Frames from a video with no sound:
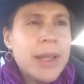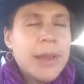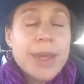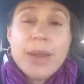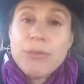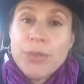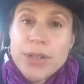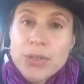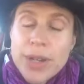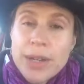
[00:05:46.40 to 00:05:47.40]
We get
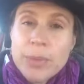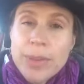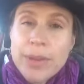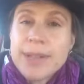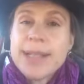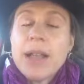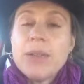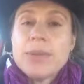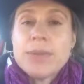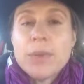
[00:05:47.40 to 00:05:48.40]
frustrated with
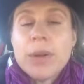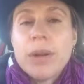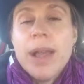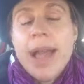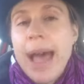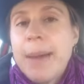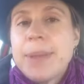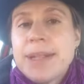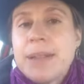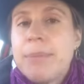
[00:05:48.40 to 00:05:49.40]
ourselves for
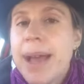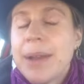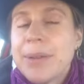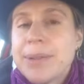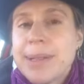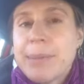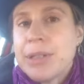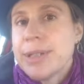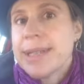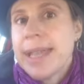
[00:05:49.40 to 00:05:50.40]
habits and patterns that we
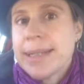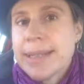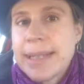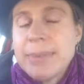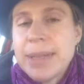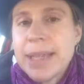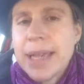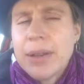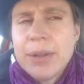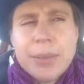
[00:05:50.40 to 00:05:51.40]
just can't seem to
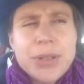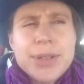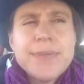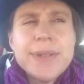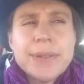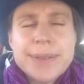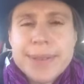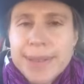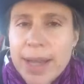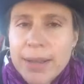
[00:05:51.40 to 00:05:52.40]
kick, or we just feel
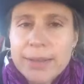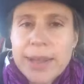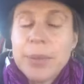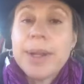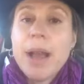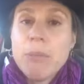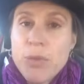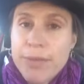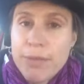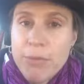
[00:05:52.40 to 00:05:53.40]
stuck, like we're not
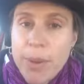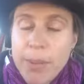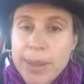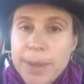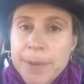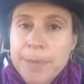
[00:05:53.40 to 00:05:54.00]
moving forward.